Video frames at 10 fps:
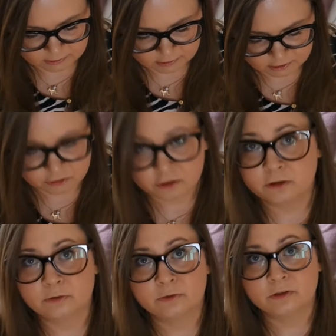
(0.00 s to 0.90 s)
uh,
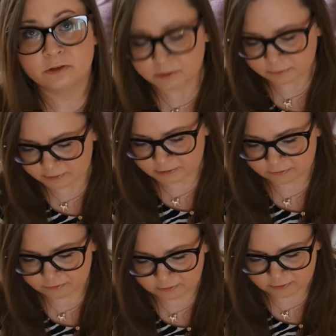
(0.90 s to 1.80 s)
June,
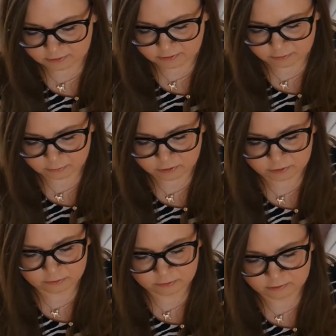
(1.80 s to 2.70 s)
21st of
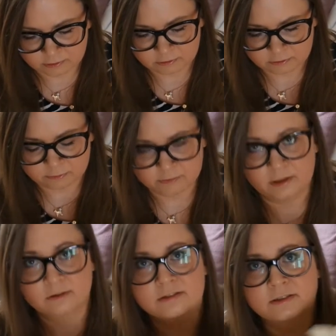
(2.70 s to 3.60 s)
June
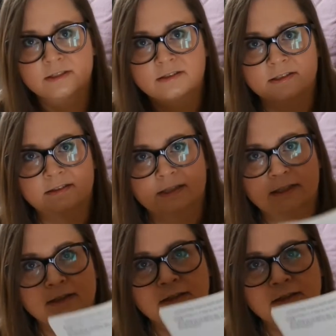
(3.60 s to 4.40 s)
2016